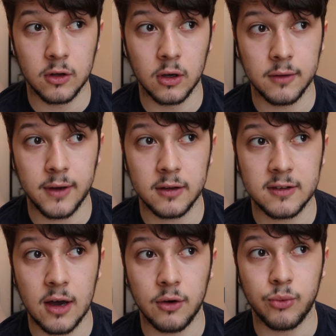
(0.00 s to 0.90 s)
took of
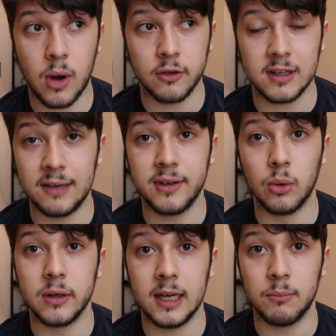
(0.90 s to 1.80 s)
herself whilst living
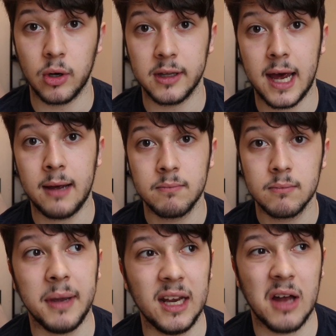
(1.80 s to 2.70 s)
with him were there.
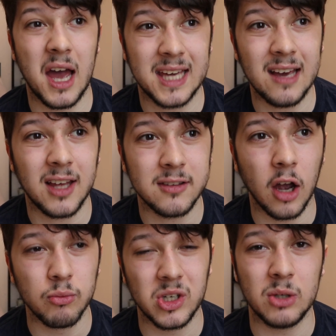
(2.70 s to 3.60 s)
I mean, I guess I
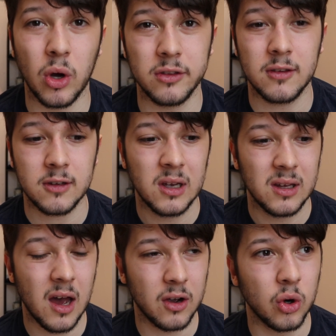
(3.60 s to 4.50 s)
don't really want
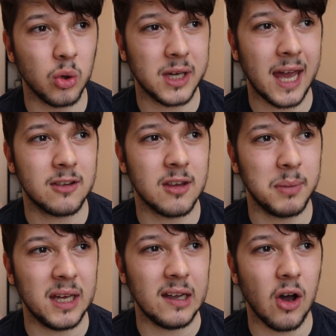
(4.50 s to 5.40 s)
a court case to
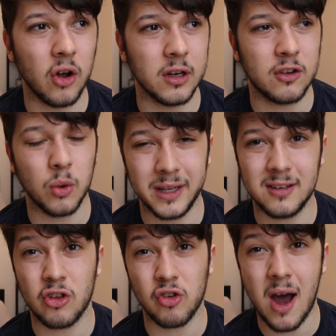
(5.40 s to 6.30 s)
be on a
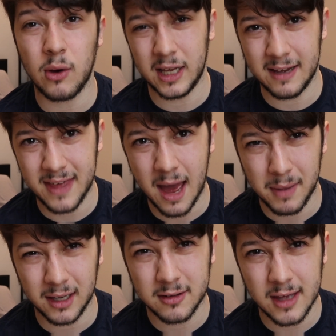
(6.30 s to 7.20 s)
Twitter trial, if that
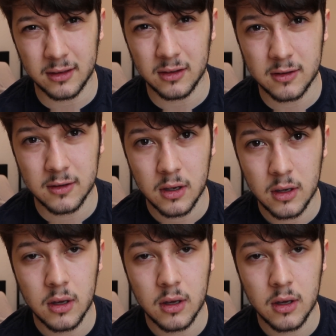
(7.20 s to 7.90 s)
makes sense.